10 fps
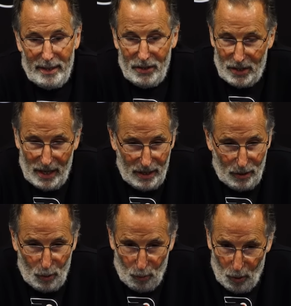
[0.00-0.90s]
He's kind
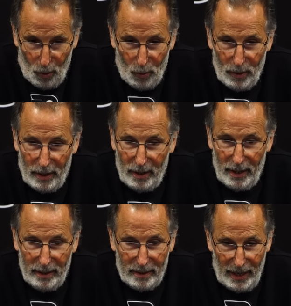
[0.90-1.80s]
of grown
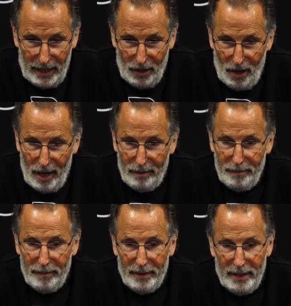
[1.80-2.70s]
and taken
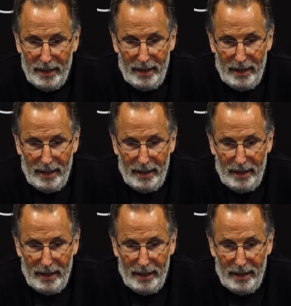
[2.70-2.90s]
off, and